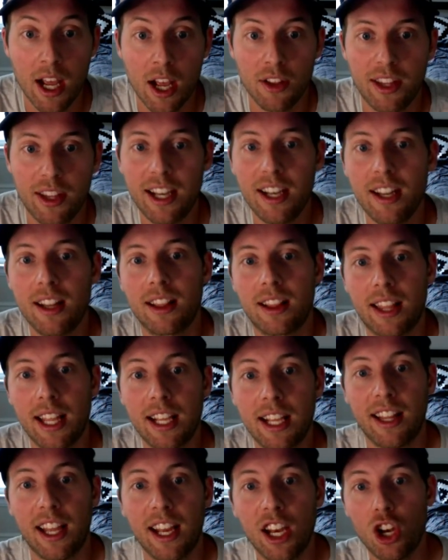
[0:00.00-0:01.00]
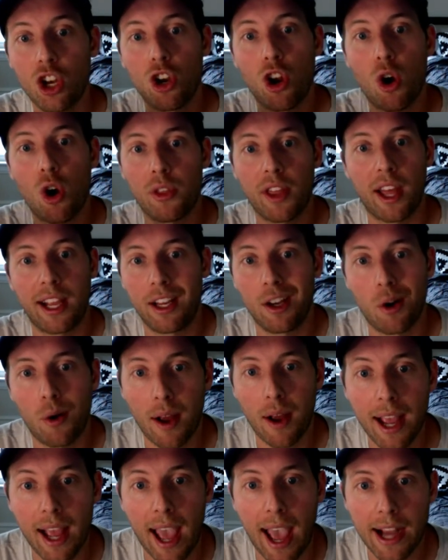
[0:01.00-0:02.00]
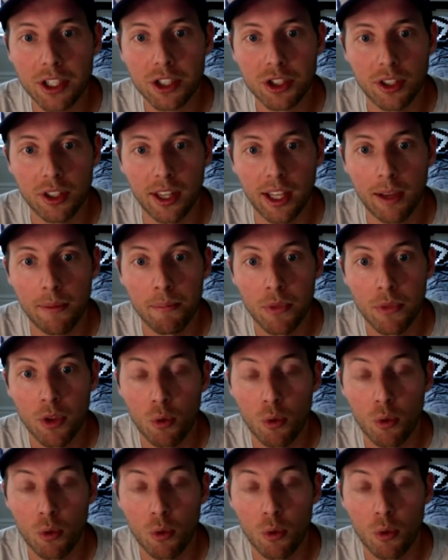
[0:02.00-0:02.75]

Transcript: They didn't think. They didn't know that. You know, hey, actually,